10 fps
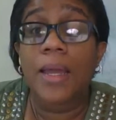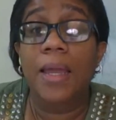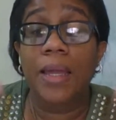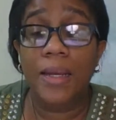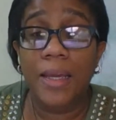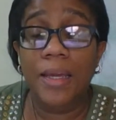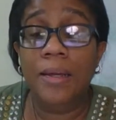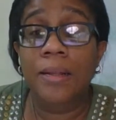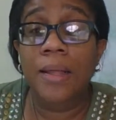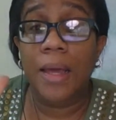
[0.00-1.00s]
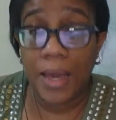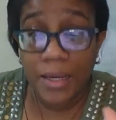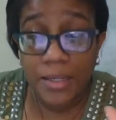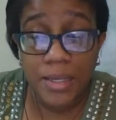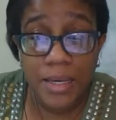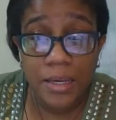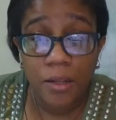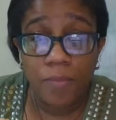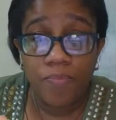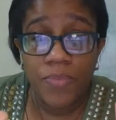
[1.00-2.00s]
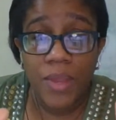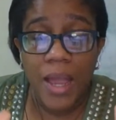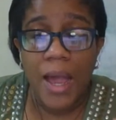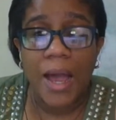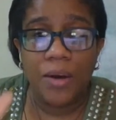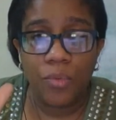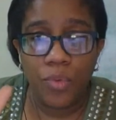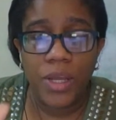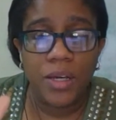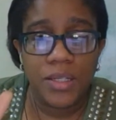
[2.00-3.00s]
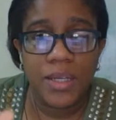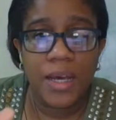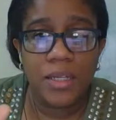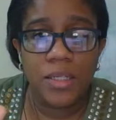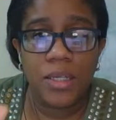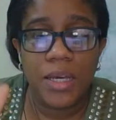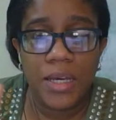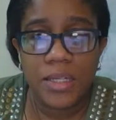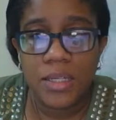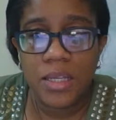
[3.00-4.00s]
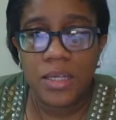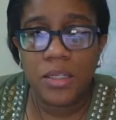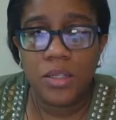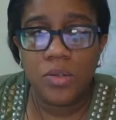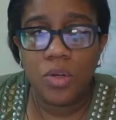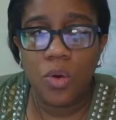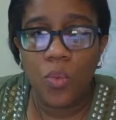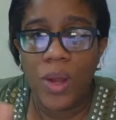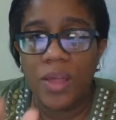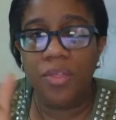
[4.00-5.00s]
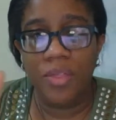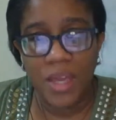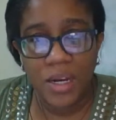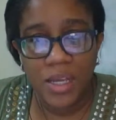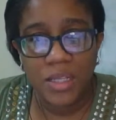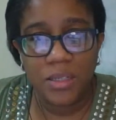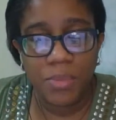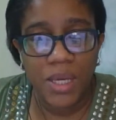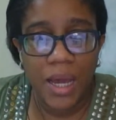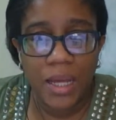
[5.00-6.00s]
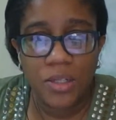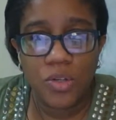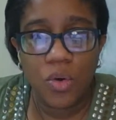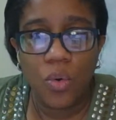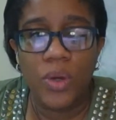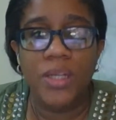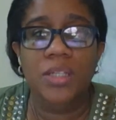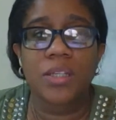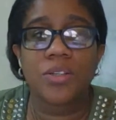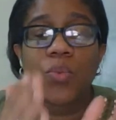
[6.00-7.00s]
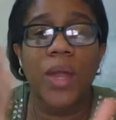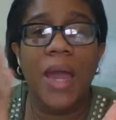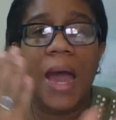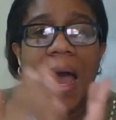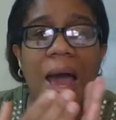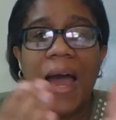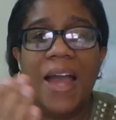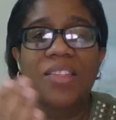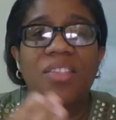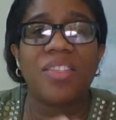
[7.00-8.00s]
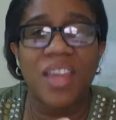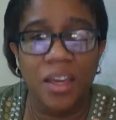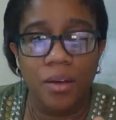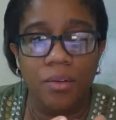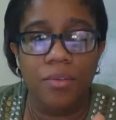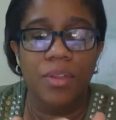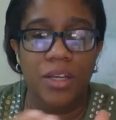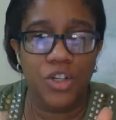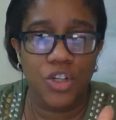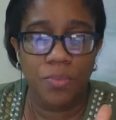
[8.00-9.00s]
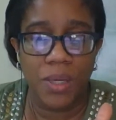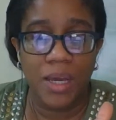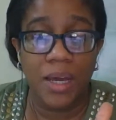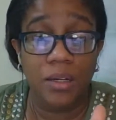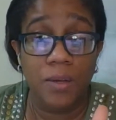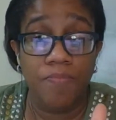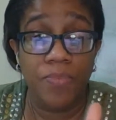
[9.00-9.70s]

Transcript: inhale, exhale, and reassess, is this where they need to be at, or is this where I think they should be at?